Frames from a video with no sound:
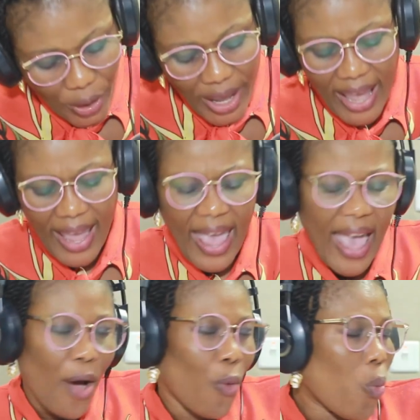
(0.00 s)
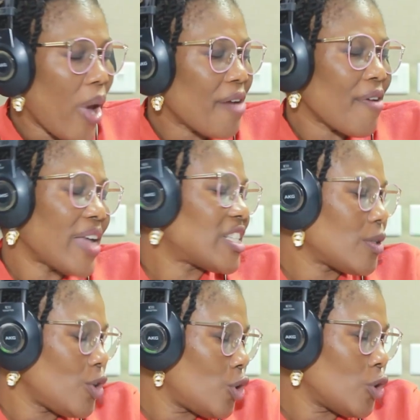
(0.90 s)
Okay.
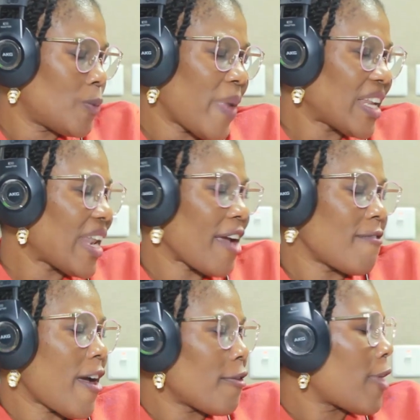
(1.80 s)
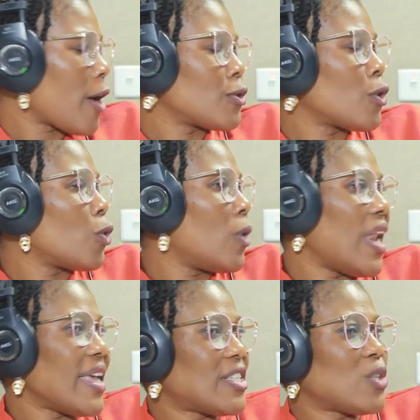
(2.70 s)
Whereas, you know, spending like 5,000 or
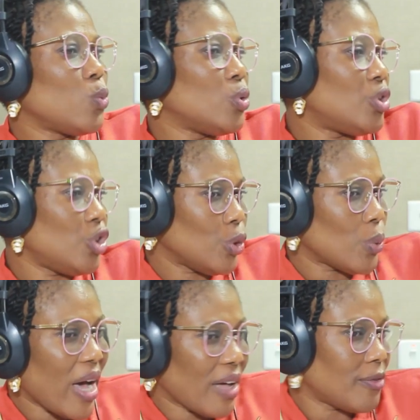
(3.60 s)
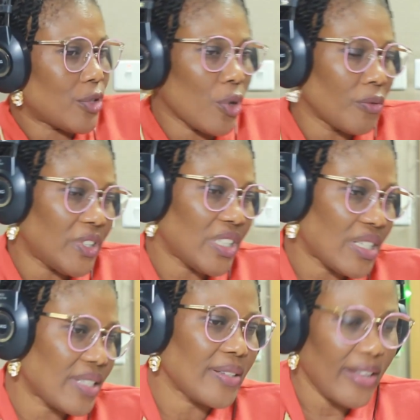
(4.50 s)
less would, you know, have solved
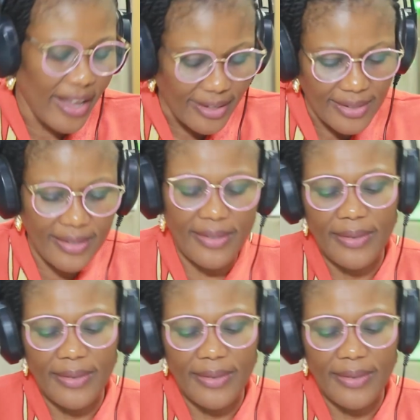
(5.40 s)
it. Yes.